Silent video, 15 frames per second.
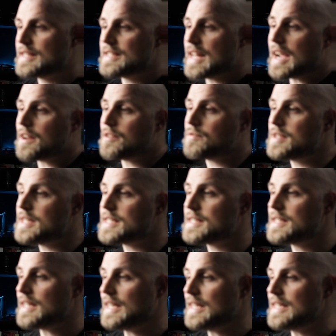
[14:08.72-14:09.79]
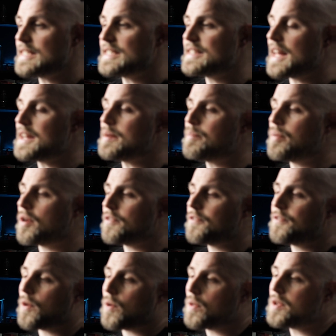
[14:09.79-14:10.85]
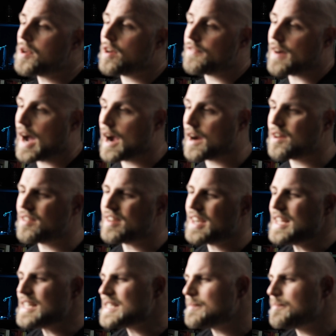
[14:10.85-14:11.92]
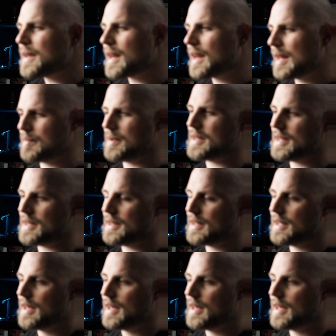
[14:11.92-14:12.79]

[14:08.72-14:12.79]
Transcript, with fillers: Second reason is that the portfolio of AQOR is a bit limited.